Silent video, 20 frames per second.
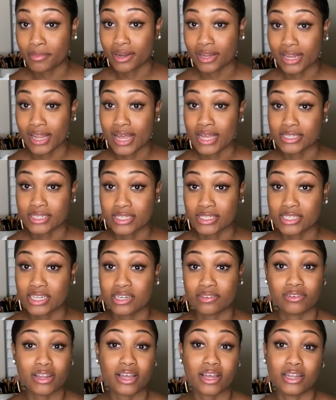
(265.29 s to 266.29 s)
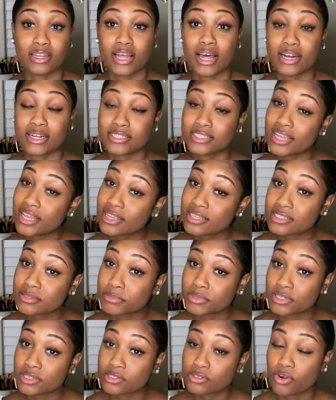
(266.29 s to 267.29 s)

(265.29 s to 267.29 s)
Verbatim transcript: to class instead of like a lot of textbooks